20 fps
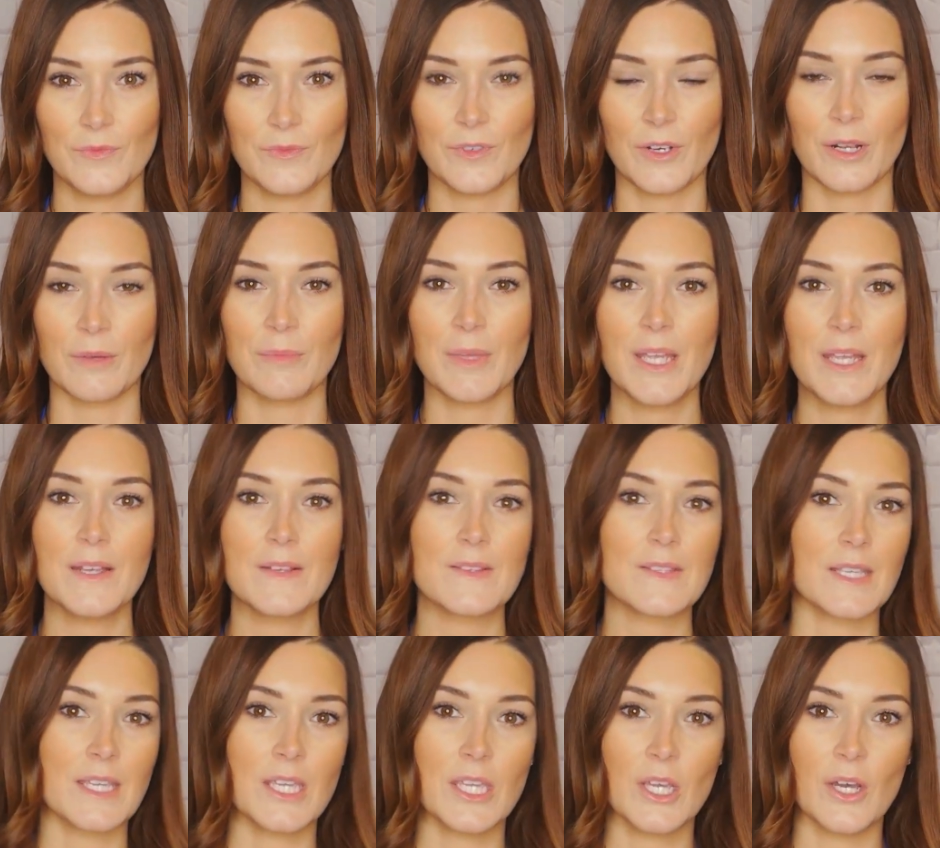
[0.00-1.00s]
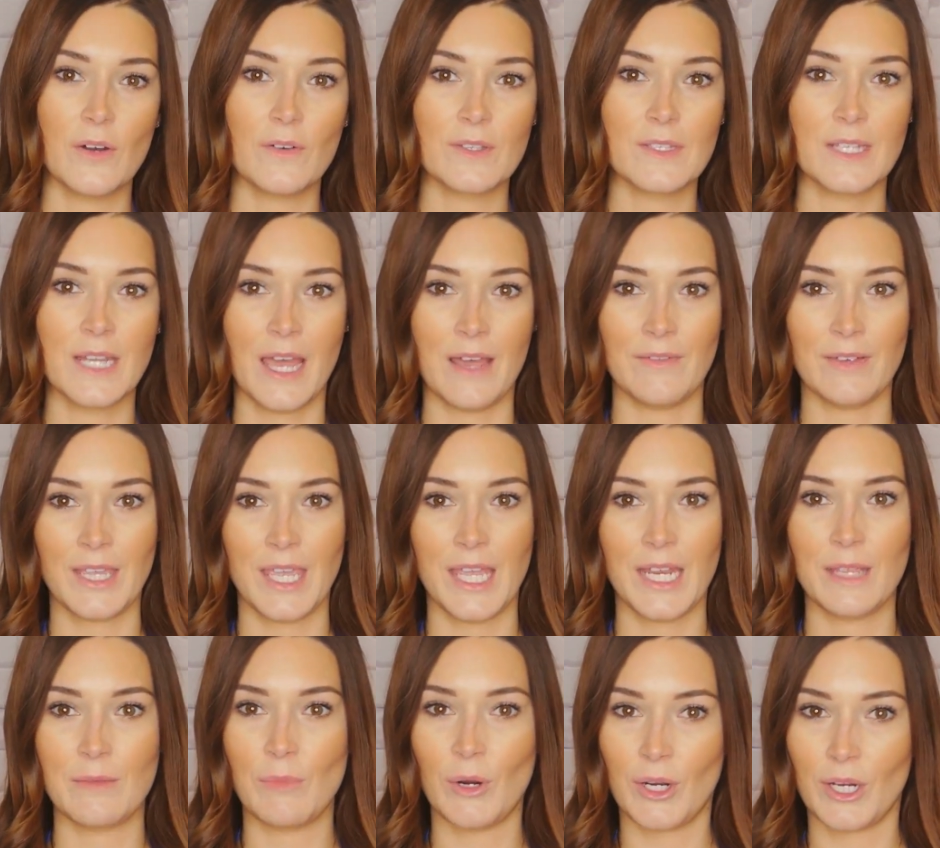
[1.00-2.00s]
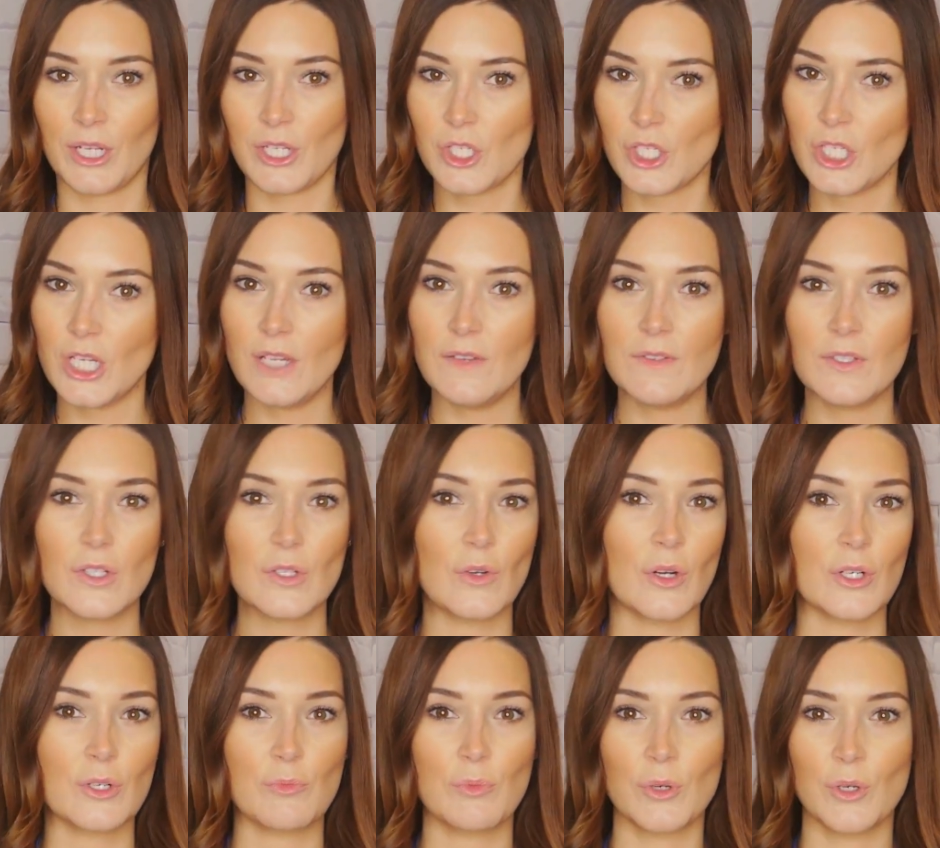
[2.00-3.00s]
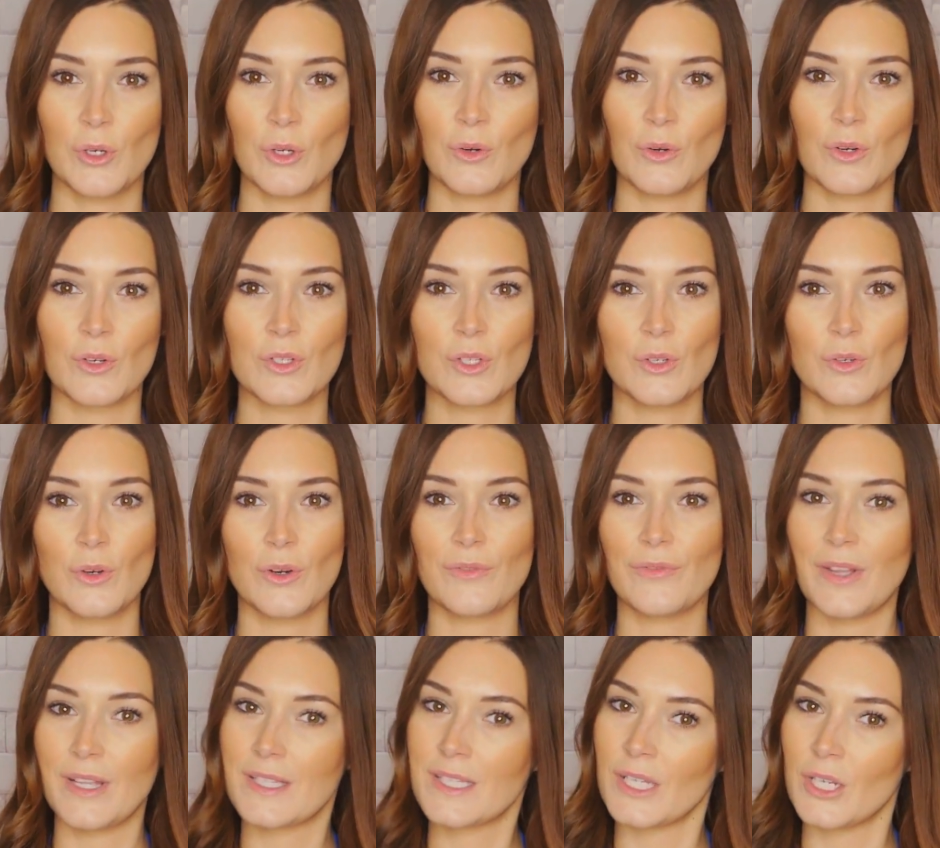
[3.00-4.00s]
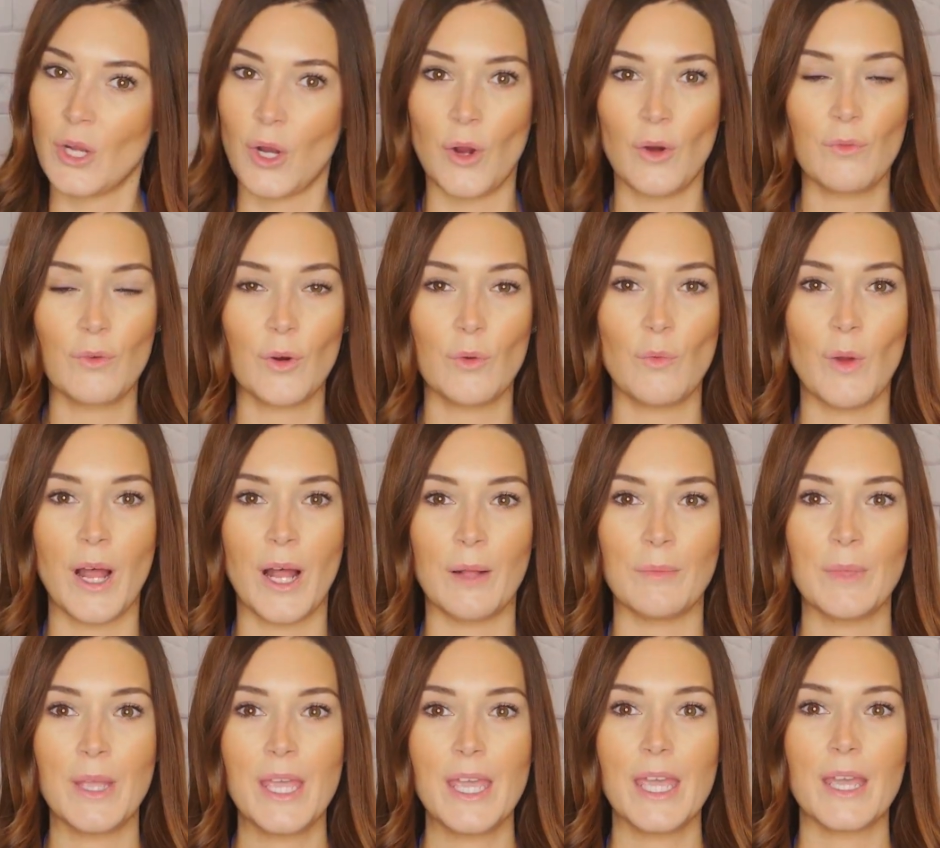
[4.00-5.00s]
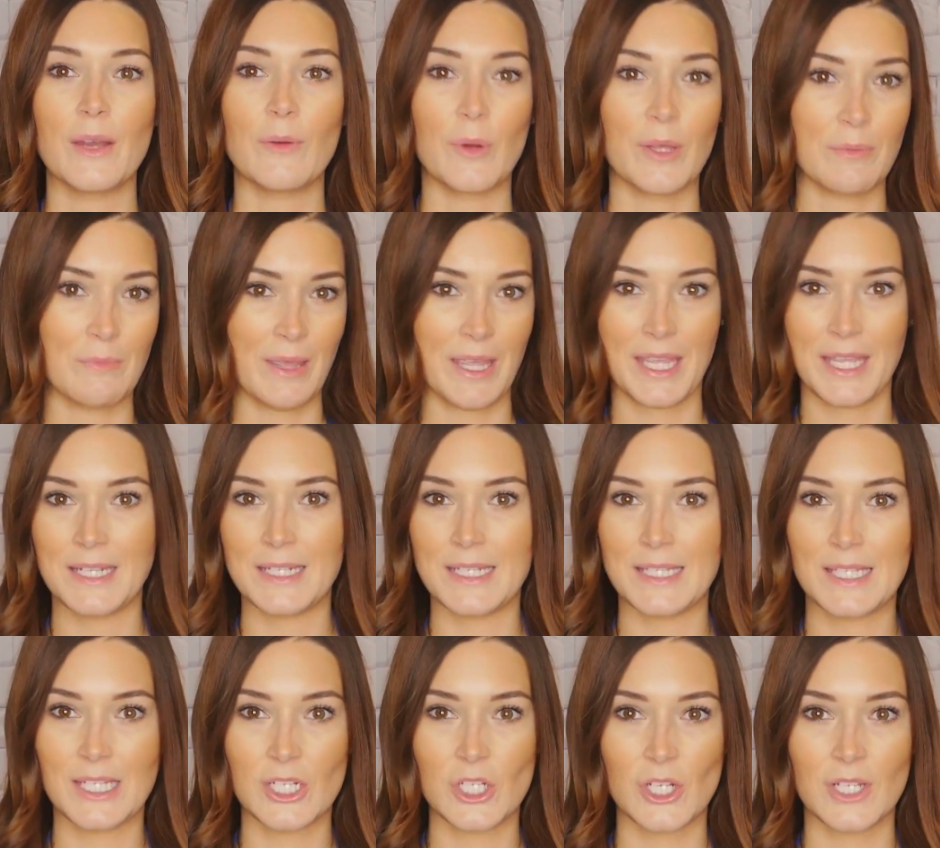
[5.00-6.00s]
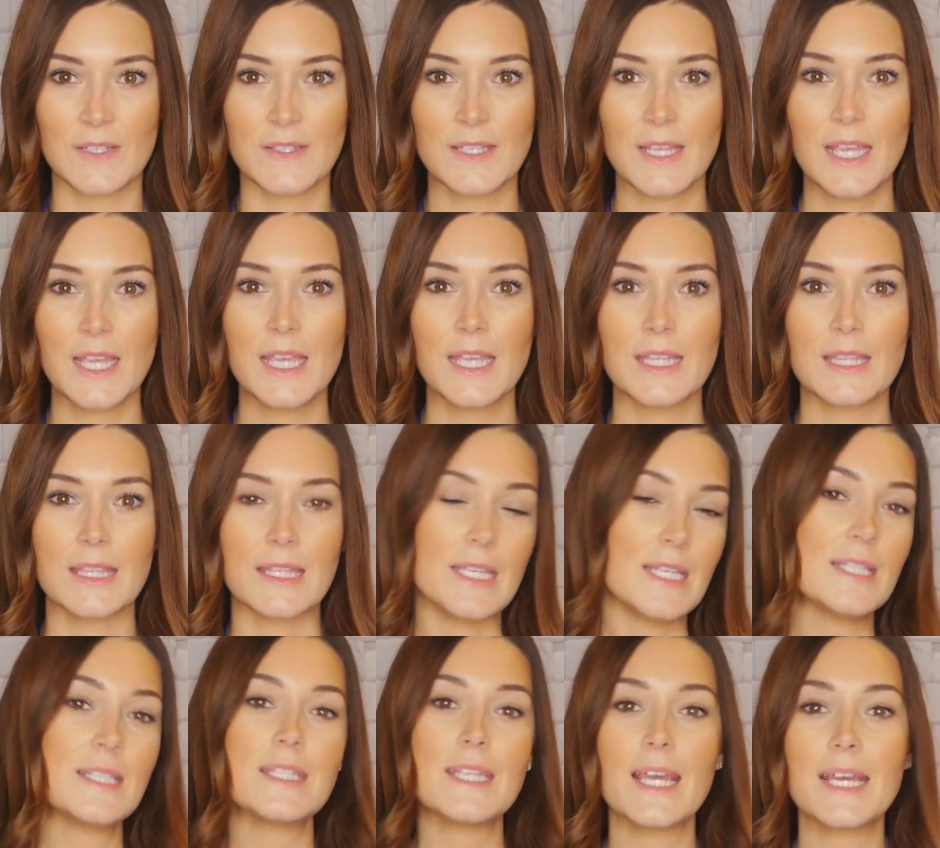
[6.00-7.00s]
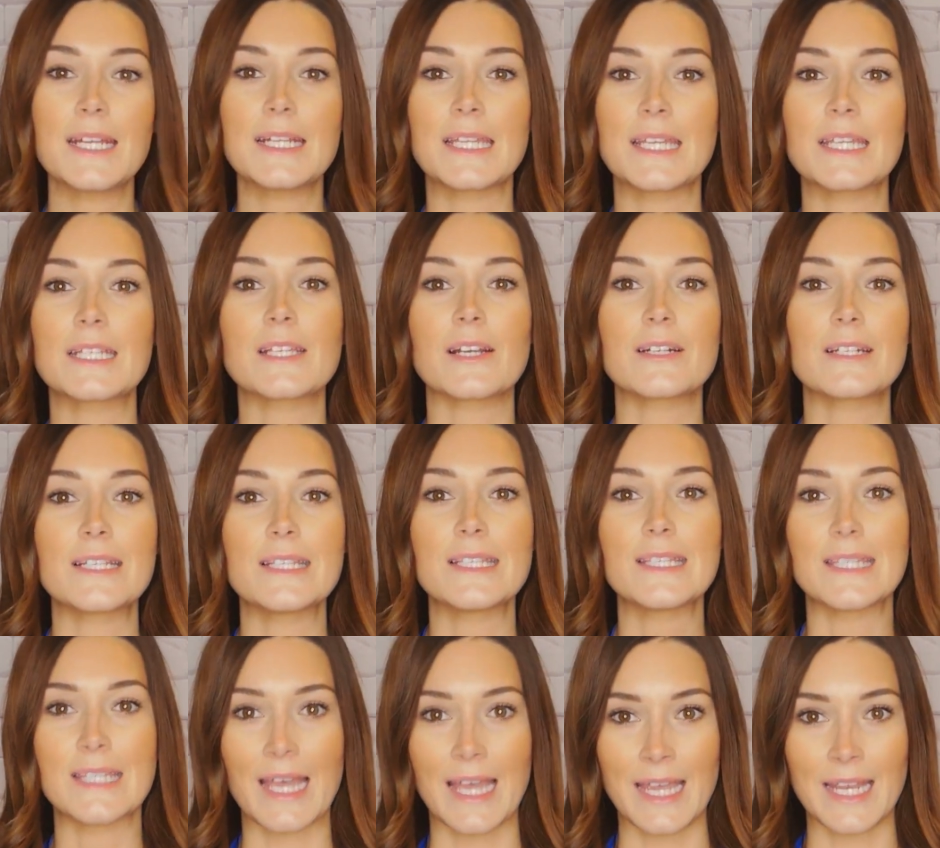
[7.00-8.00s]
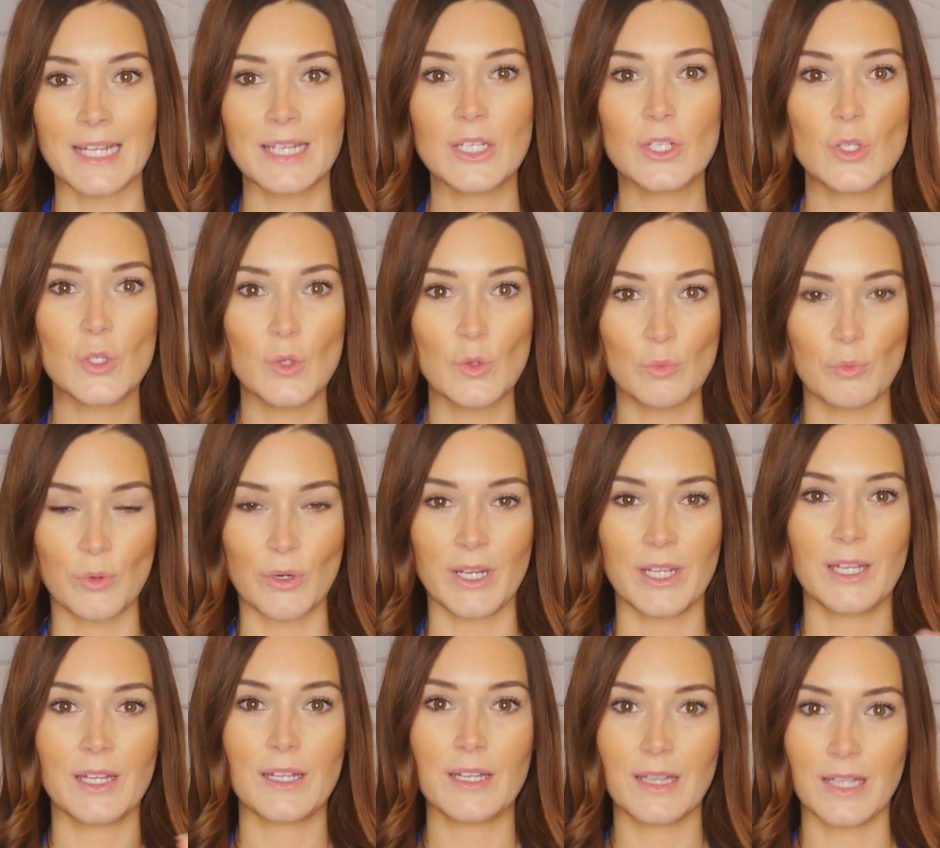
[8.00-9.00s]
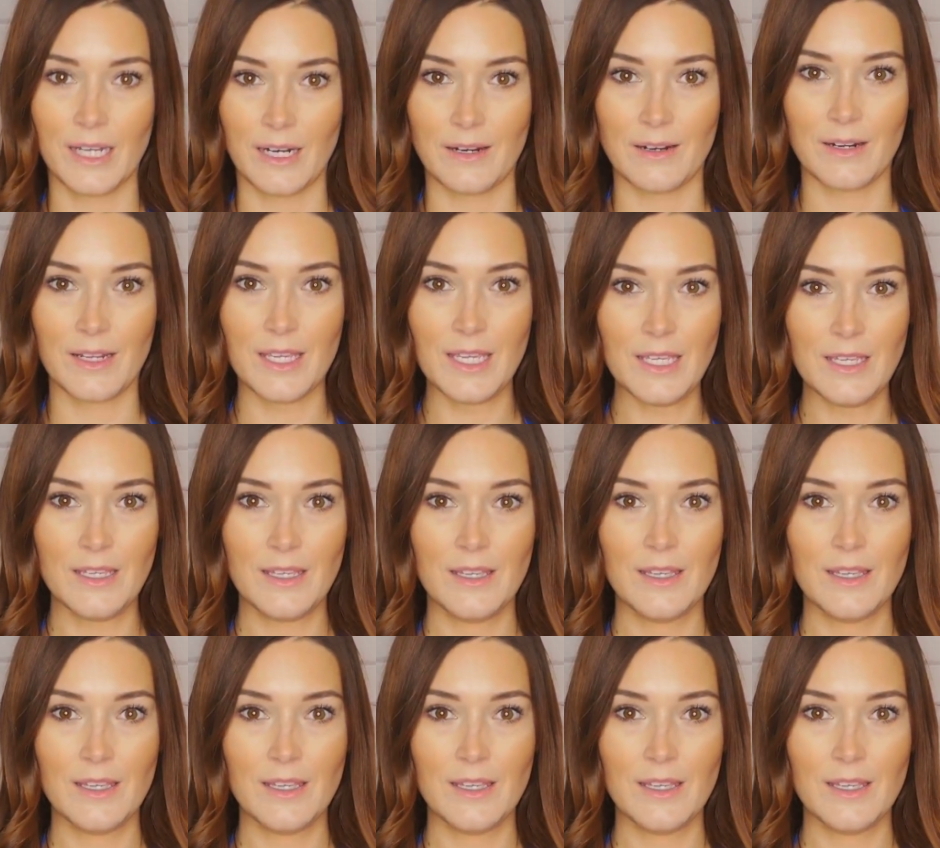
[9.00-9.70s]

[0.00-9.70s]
From CEOs navigating market shifts to entrepreneurs who are facing overwhelm with making decisions, these techniques are designed to bring clarity,